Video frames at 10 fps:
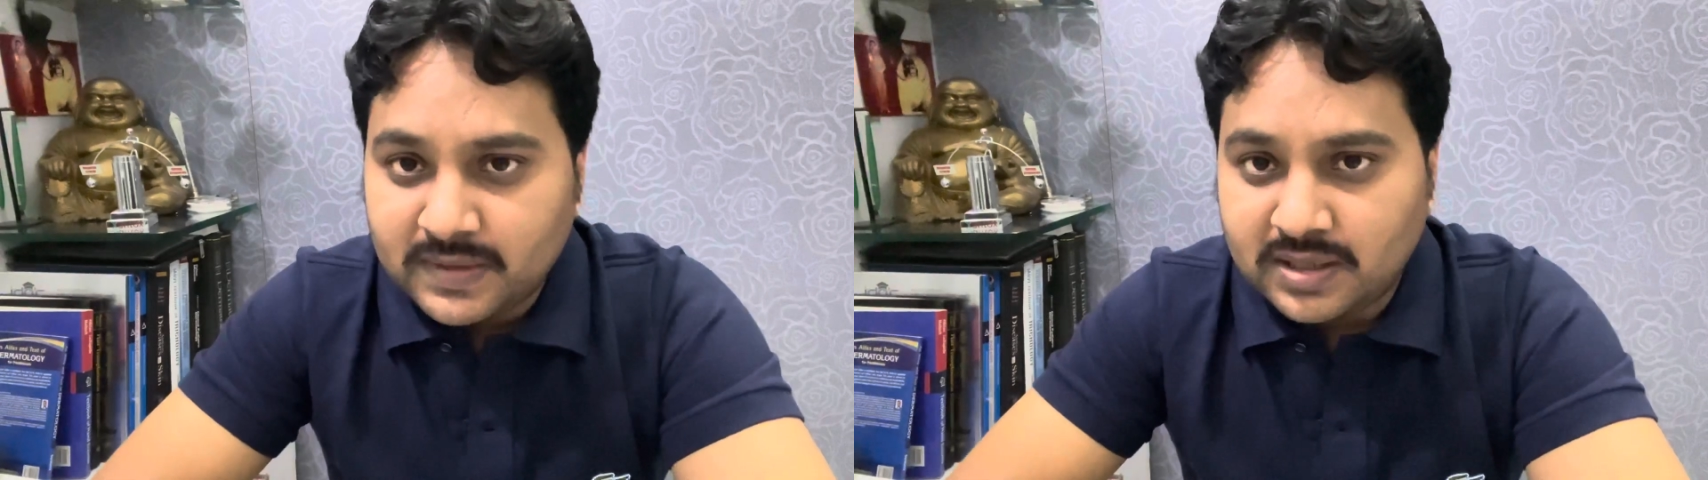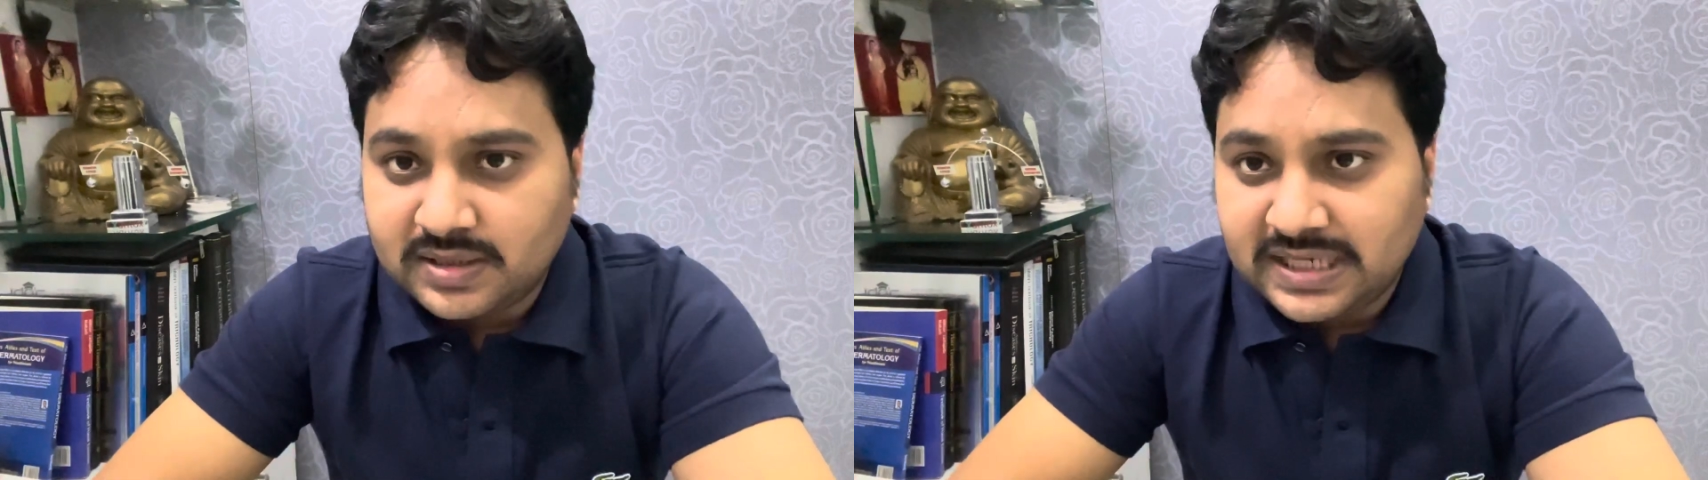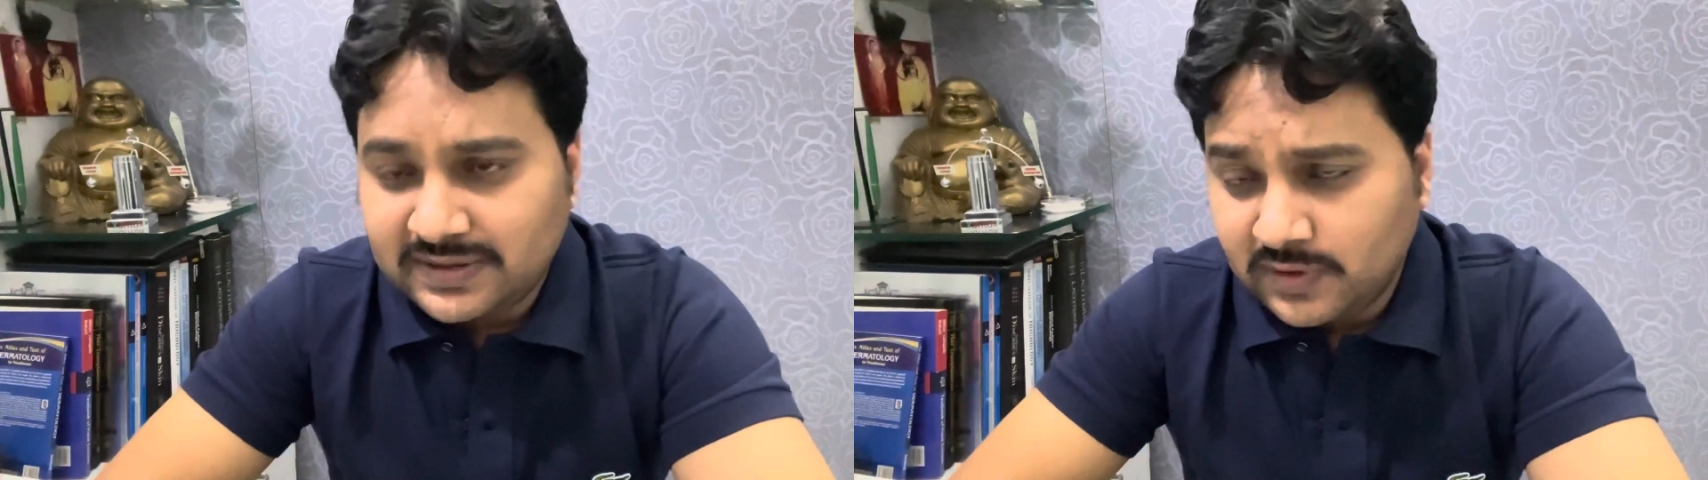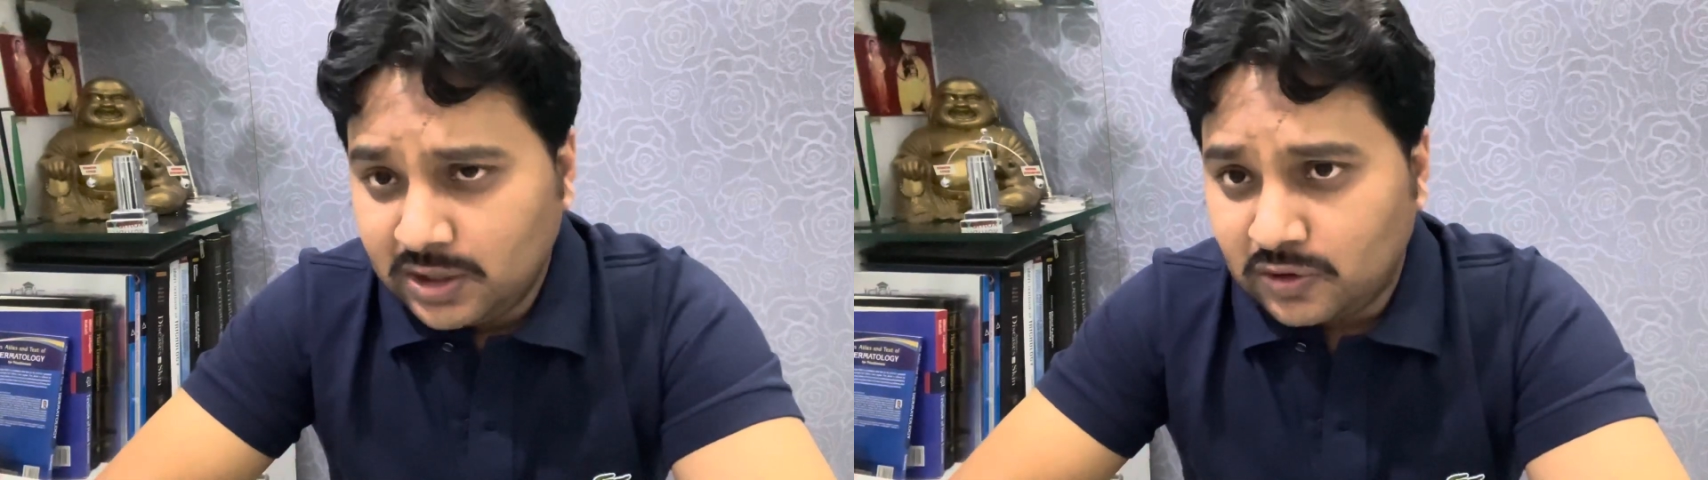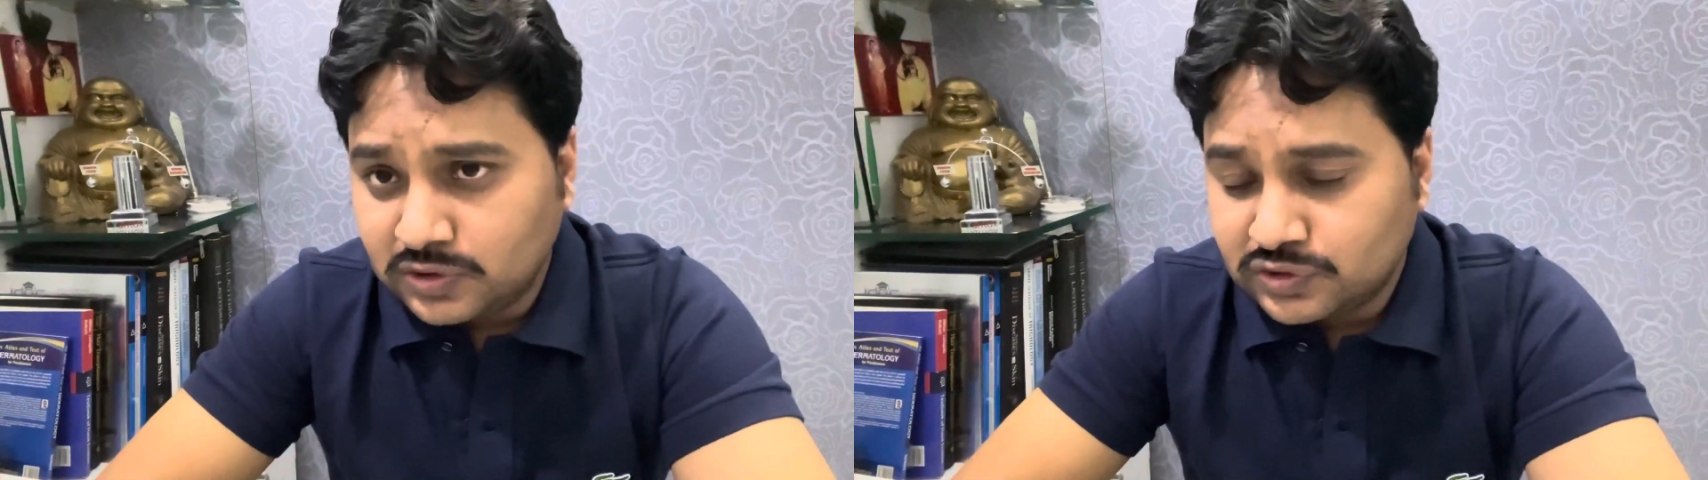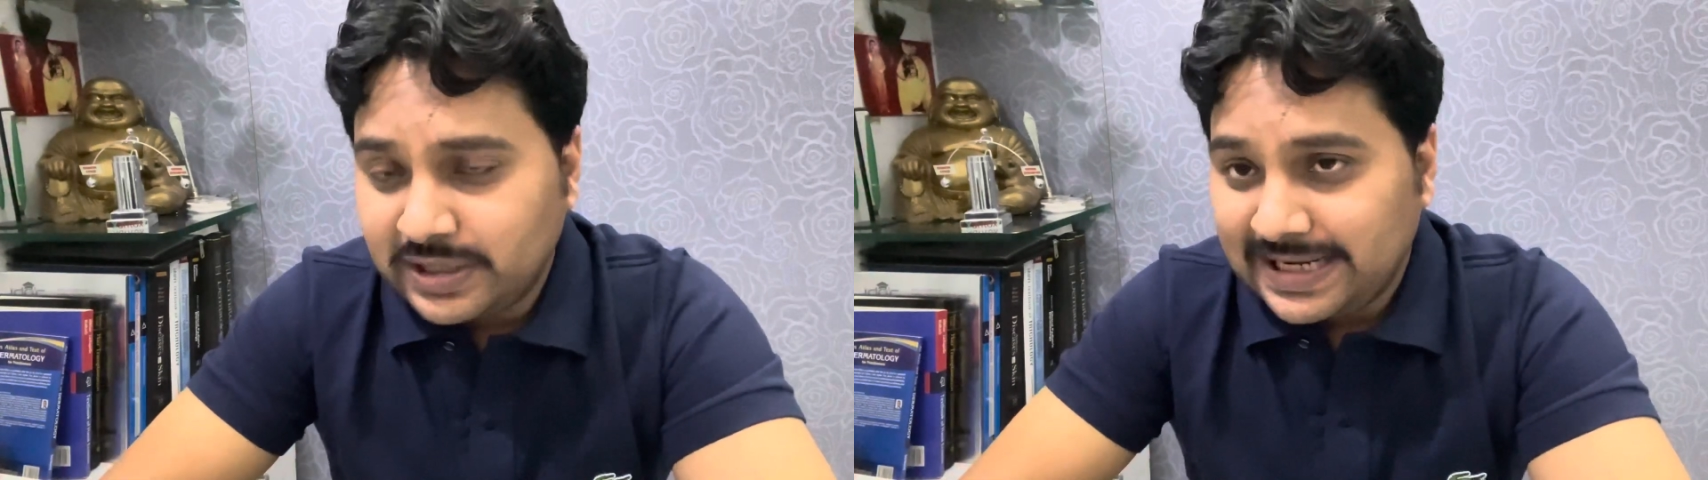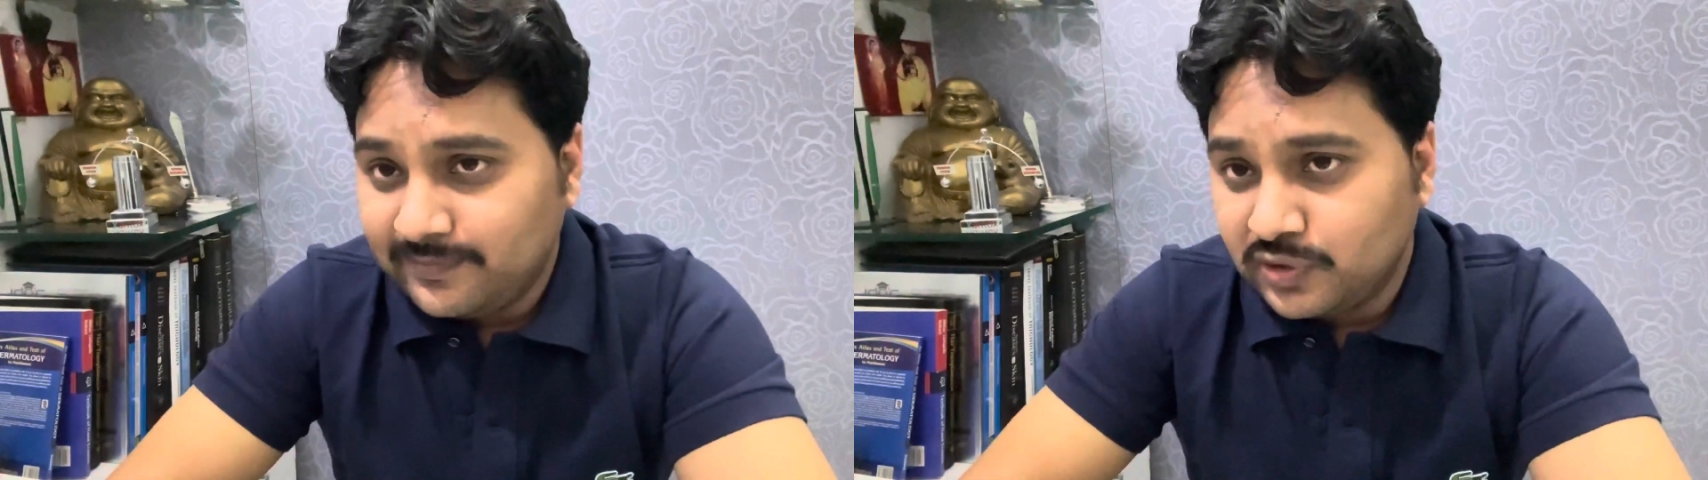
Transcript: uh, that will also help